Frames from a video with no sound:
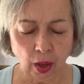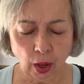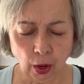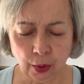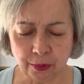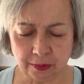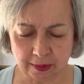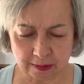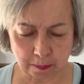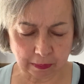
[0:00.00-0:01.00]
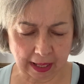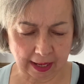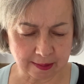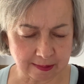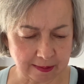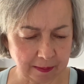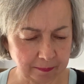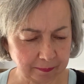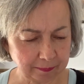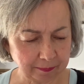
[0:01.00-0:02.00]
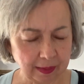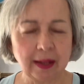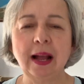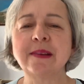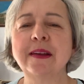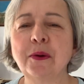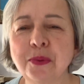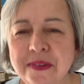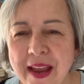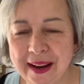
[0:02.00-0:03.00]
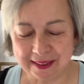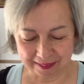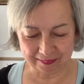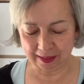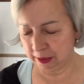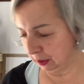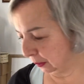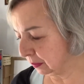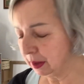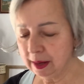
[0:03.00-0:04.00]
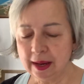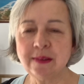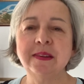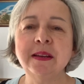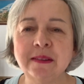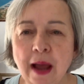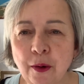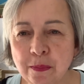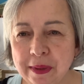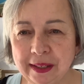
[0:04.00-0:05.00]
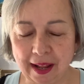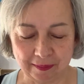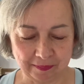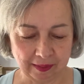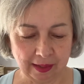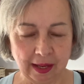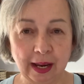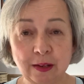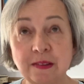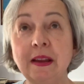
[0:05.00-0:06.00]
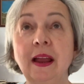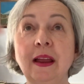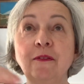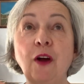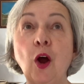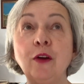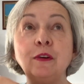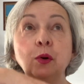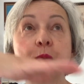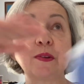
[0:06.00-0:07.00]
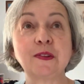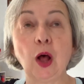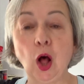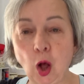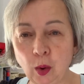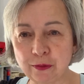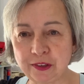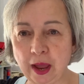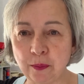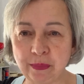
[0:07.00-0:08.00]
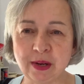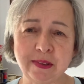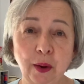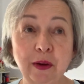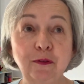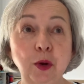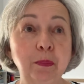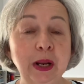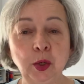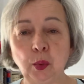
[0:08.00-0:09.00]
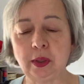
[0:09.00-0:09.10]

owned this place, Casa Cucine. There you go. It's in Taormina. It overlooks the whole of Taormina. So if you've been